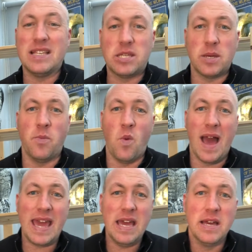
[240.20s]
in some
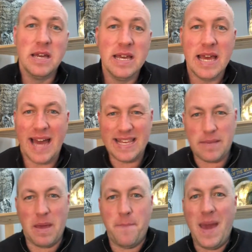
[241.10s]
way and it's
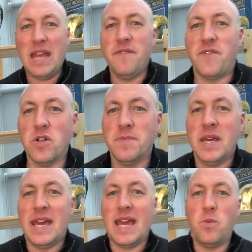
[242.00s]
a bit painful,
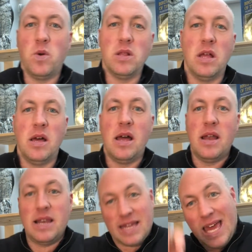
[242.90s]
it will
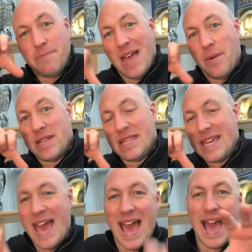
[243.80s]
Keep that one in
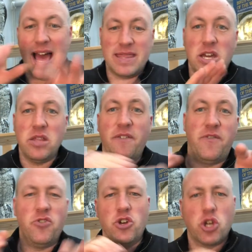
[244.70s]
the air and the other
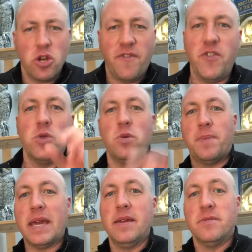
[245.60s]
foot, the good foot, will
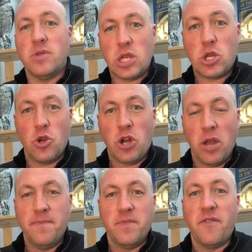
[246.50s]
be stood
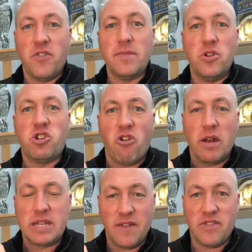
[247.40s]
on for the
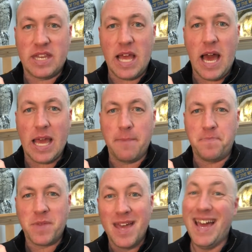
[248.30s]
majority of the time.
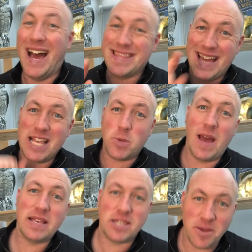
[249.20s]
And that's
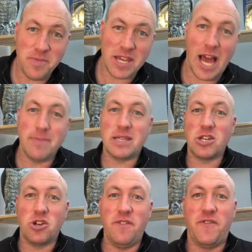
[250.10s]
where sometimes the
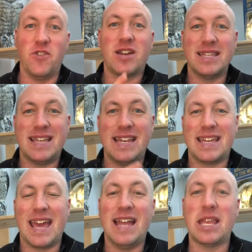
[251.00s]
good foot can then
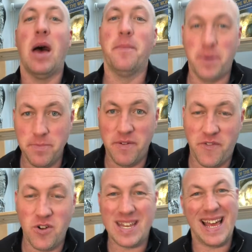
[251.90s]
get
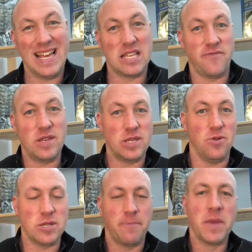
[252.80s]
bumblefoot as a
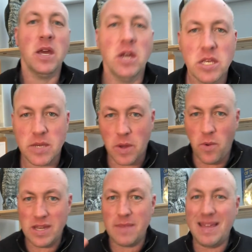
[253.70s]
result. So we
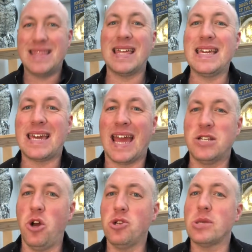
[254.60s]
want to be thinking,
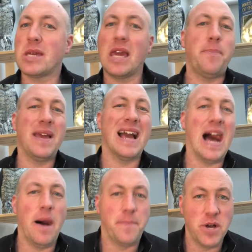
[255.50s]
not just keeping
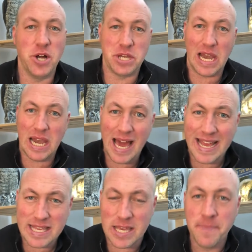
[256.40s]
our bird
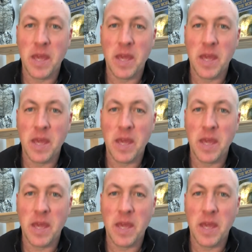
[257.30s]
light,